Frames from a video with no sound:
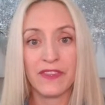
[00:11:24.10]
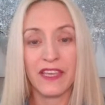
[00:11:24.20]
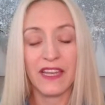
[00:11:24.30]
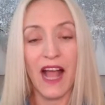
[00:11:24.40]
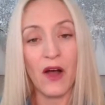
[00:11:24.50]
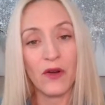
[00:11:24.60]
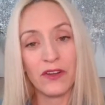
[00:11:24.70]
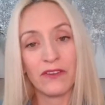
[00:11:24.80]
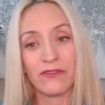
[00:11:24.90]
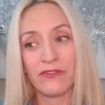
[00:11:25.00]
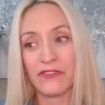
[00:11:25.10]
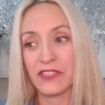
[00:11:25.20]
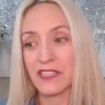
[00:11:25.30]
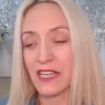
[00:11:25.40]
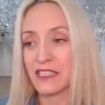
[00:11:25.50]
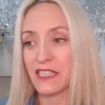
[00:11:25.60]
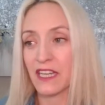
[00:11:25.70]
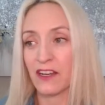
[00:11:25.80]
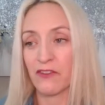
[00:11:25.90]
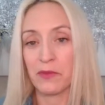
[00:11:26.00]
get out of this
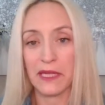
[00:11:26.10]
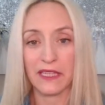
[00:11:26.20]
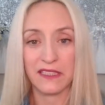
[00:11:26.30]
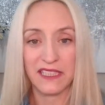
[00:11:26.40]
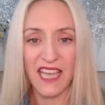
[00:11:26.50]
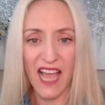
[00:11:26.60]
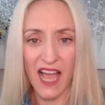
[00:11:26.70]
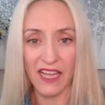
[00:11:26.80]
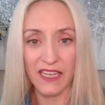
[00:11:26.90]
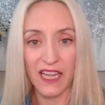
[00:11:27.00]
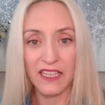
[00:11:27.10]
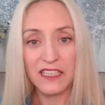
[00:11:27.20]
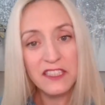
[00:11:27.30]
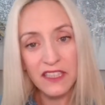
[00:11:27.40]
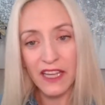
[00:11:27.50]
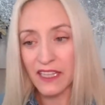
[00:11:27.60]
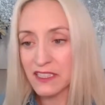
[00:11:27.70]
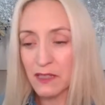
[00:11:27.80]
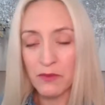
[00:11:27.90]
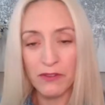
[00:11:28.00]
idea of being sad. And it's like I
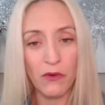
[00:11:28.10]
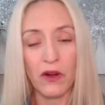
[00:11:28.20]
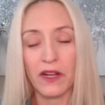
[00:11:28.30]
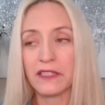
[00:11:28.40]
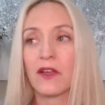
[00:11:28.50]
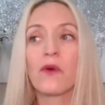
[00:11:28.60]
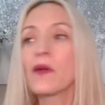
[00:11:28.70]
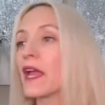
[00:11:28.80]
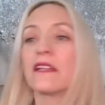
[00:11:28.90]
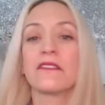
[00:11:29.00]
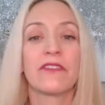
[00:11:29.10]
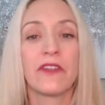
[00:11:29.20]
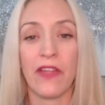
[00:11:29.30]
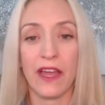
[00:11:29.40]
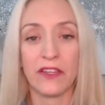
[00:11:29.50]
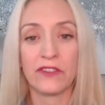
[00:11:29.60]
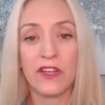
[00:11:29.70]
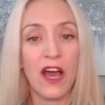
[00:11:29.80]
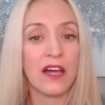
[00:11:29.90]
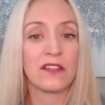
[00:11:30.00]
said before, it's okay to feel that. You're
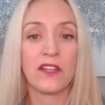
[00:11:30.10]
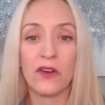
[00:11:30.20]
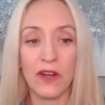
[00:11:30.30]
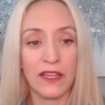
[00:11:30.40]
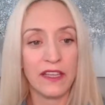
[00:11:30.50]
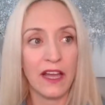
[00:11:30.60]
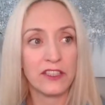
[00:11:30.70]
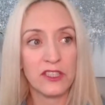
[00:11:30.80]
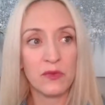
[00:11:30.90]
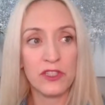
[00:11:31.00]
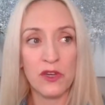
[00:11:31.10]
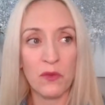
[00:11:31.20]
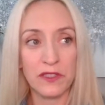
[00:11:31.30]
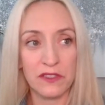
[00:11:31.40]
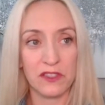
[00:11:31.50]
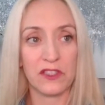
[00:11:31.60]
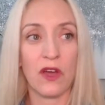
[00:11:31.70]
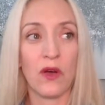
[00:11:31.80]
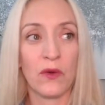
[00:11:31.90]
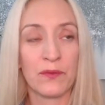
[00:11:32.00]
not alone. I just wish it wasn't
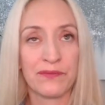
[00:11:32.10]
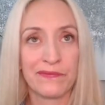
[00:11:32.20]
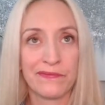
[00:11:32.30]
so